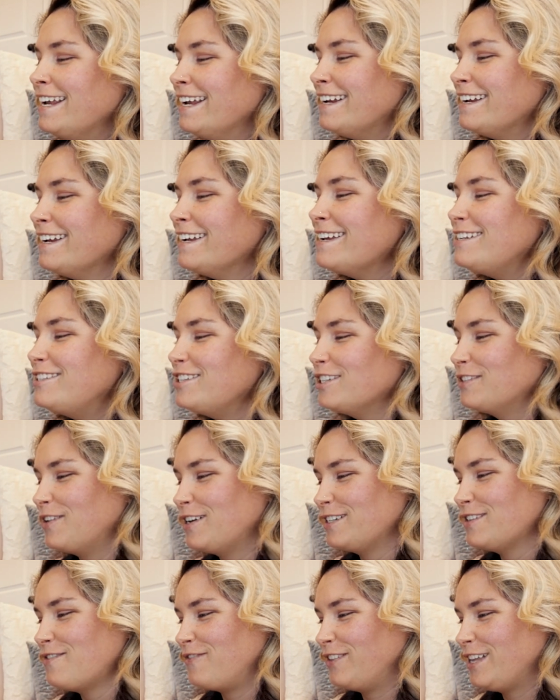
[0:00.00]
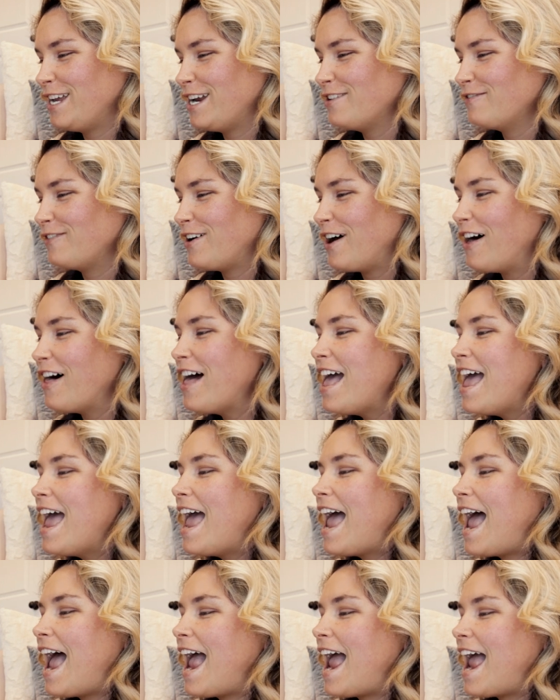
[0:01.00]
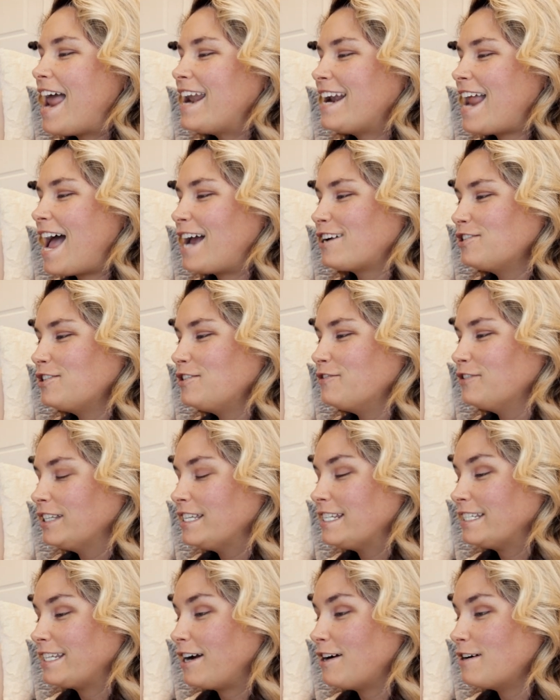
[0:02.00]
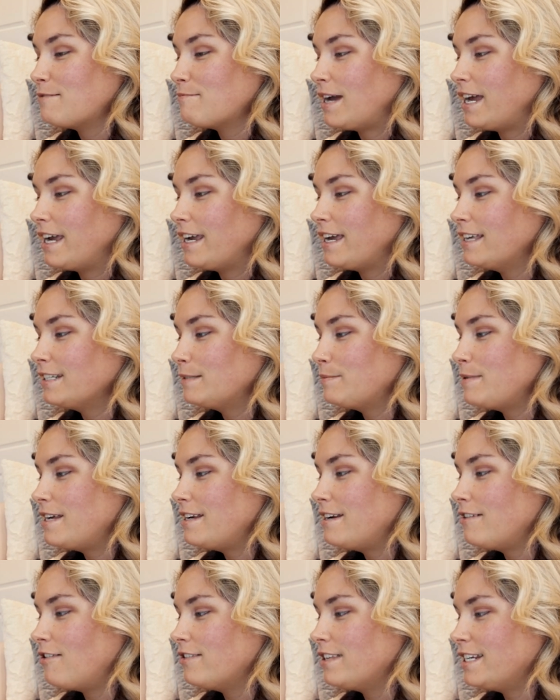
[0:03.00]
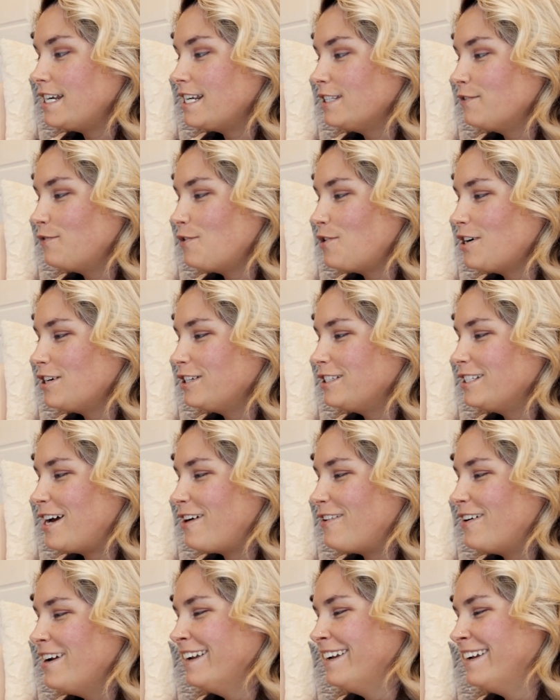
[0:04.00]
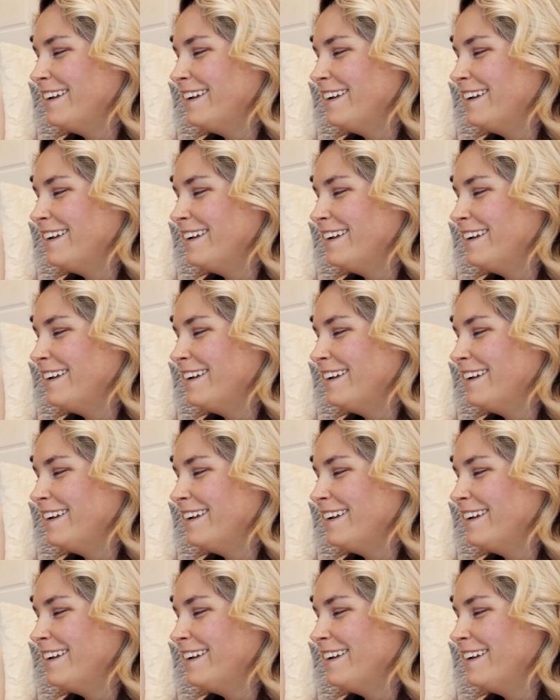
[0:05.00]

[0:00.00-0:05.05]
it just wasn't planned well and it actually really scared my husband on the dance floor so